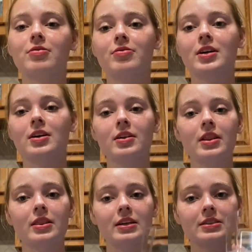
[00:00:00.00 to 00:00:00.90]
fill
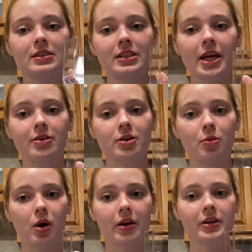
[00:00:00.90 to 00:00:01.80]
this container with
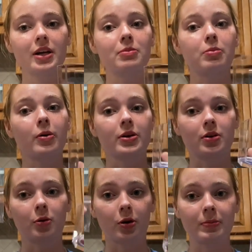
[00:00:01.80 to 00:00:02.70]
water and pour your
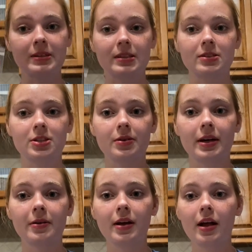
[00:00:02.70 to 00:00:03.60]
Orbeez into it.